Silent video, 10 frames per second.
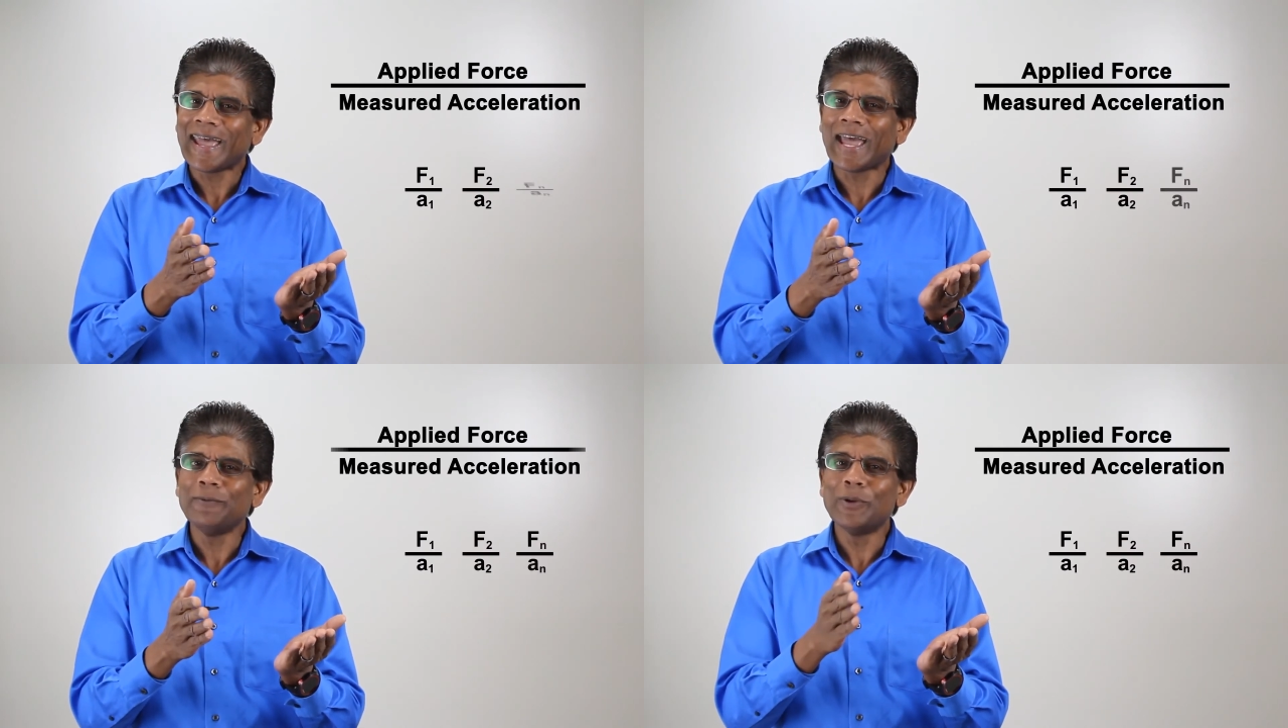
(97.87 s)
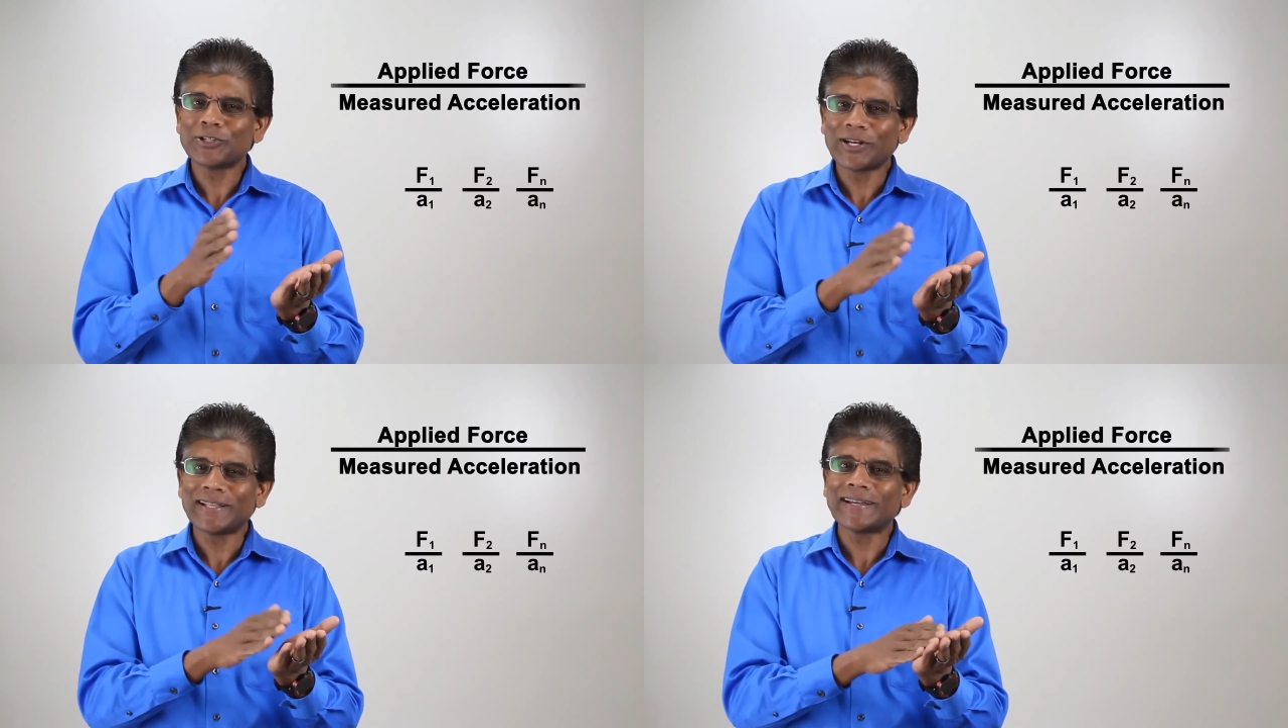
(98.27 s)
and
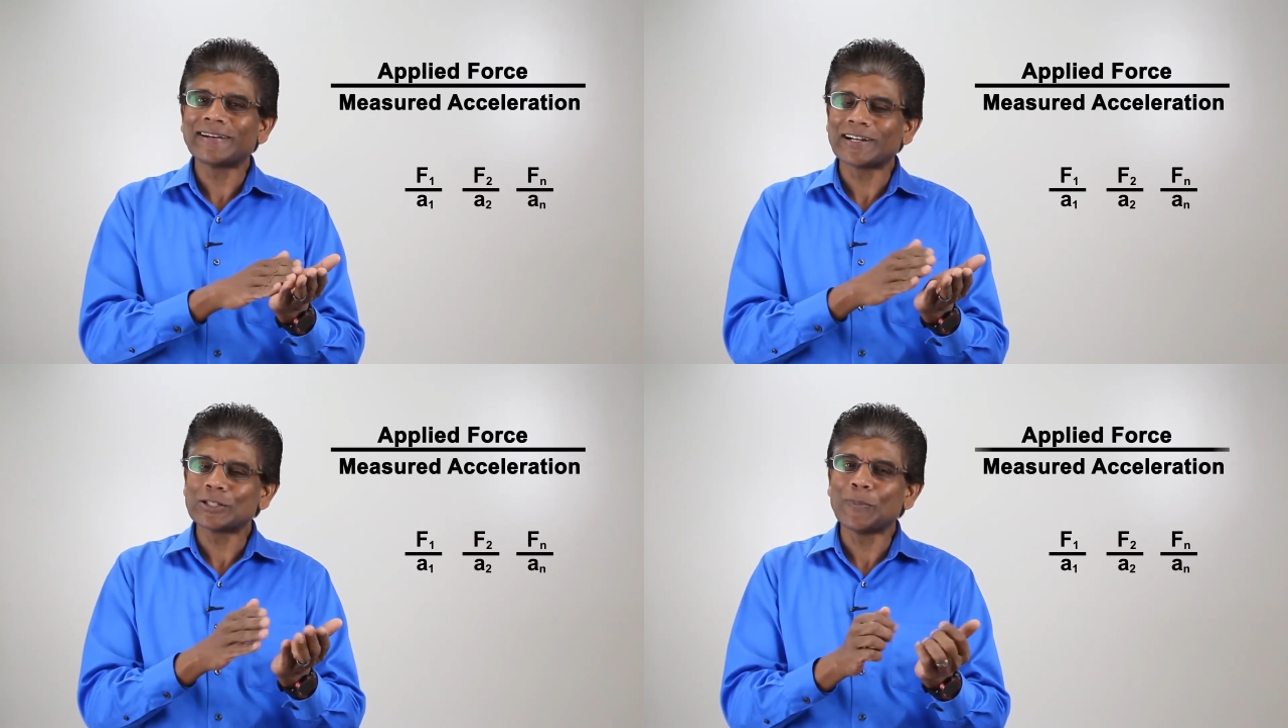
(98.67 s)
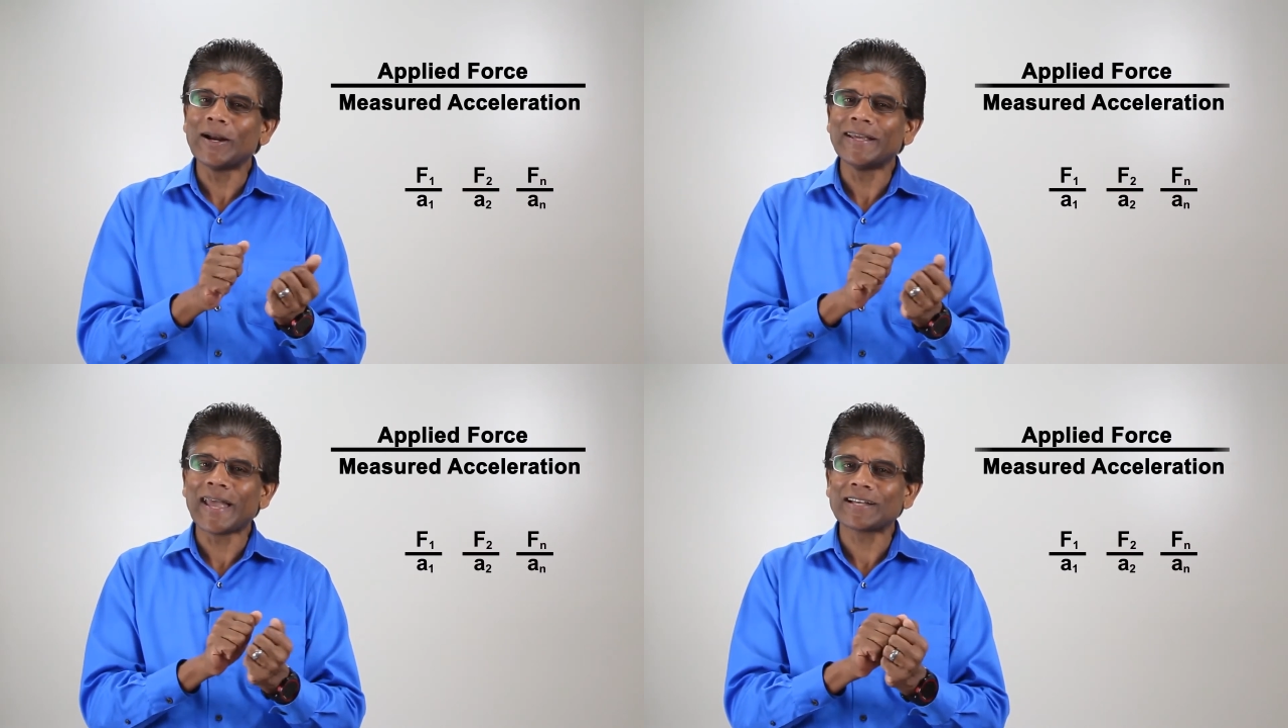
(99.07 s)
measuring the
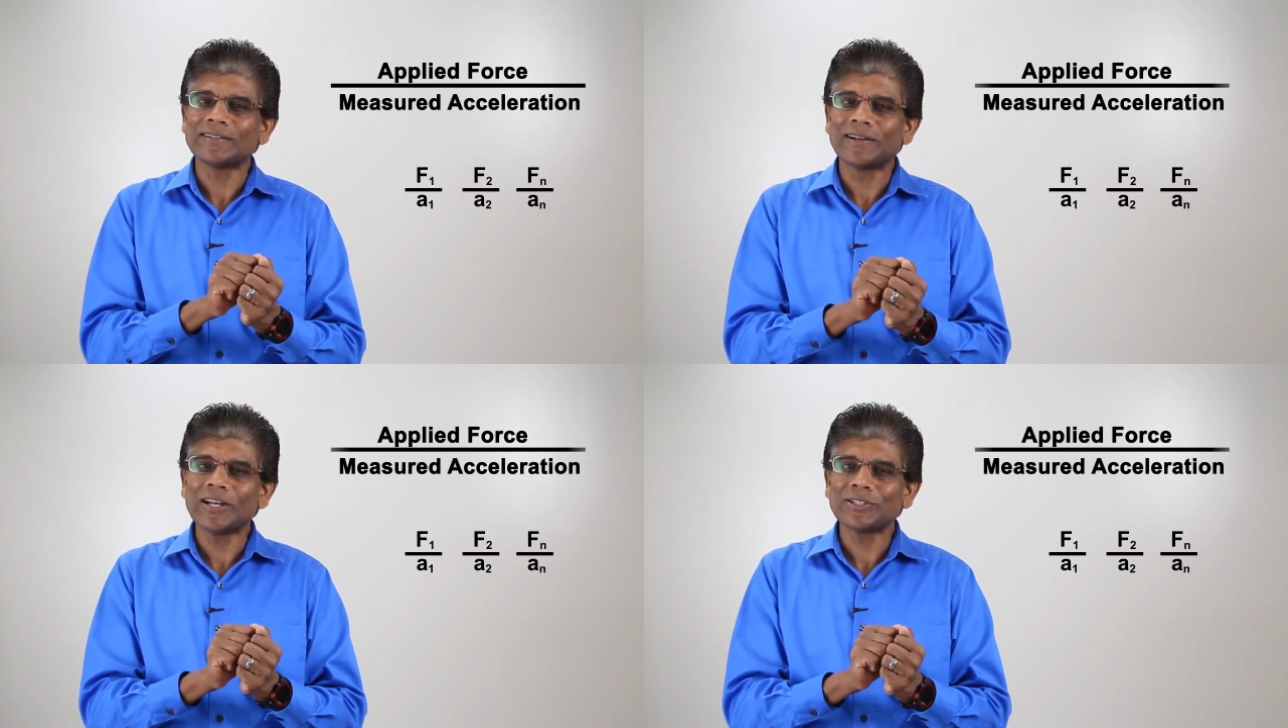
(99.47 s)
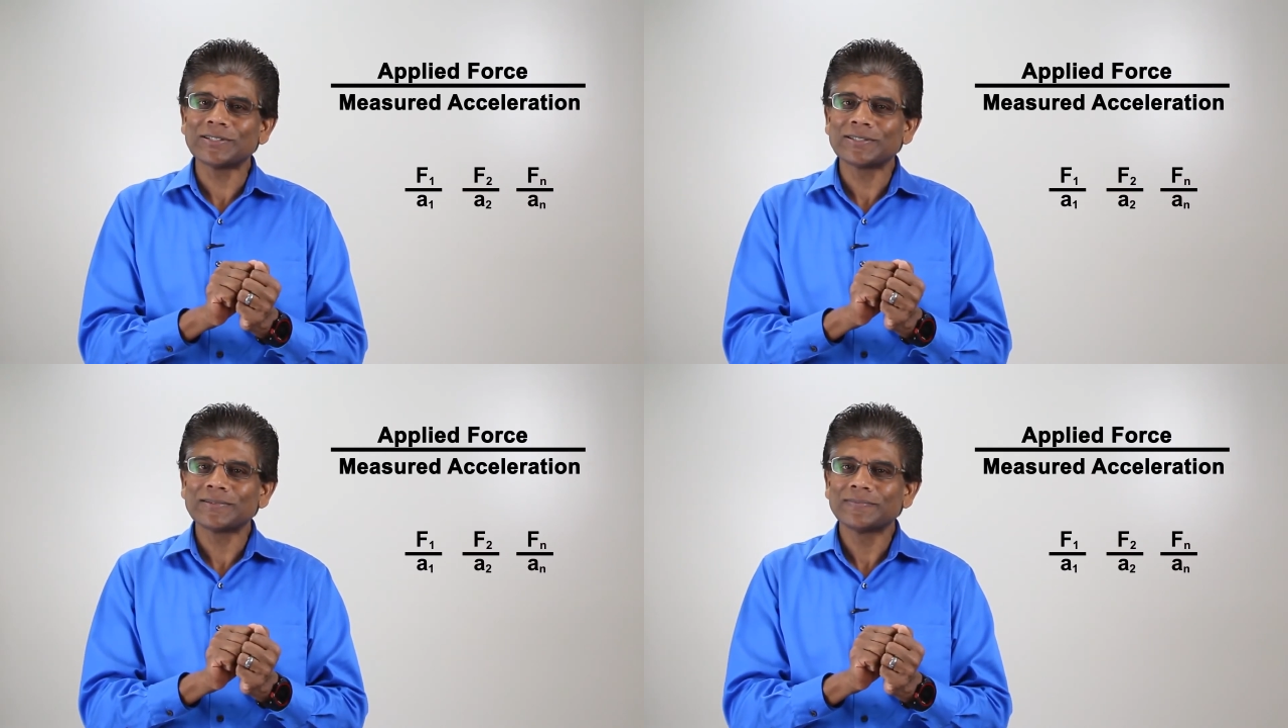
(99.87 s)
corresponding
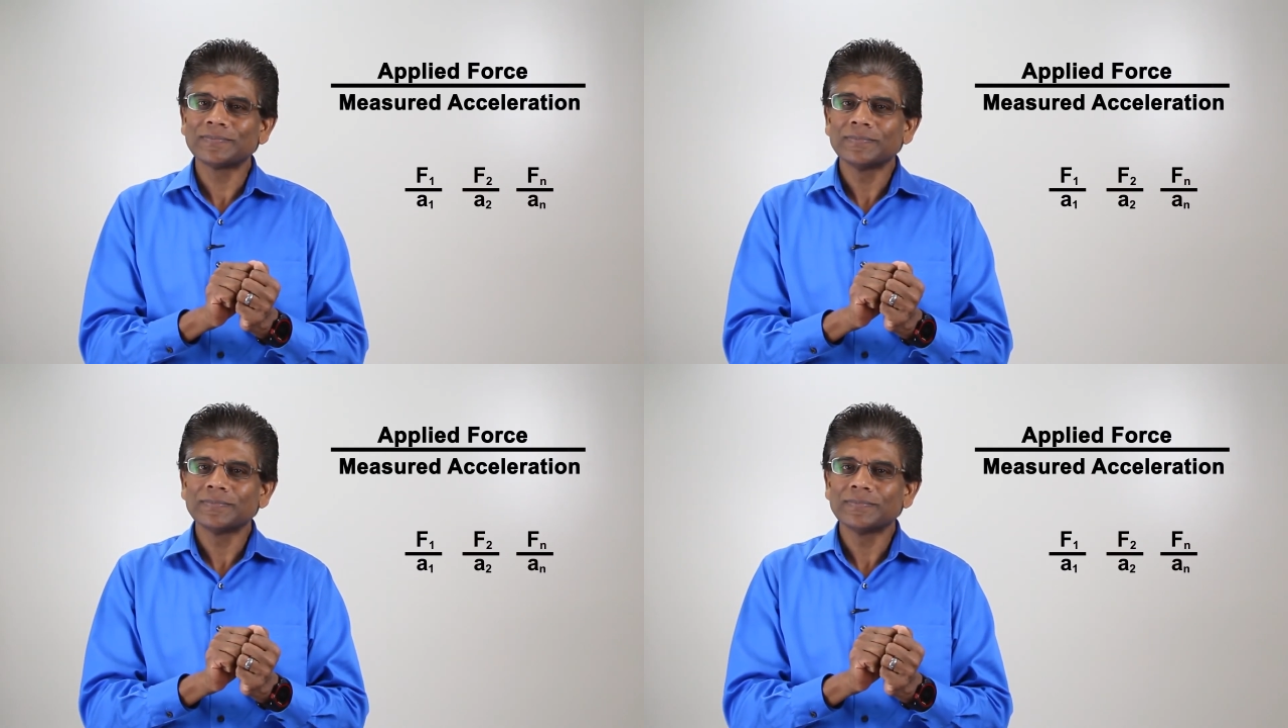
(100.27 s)
accelerations.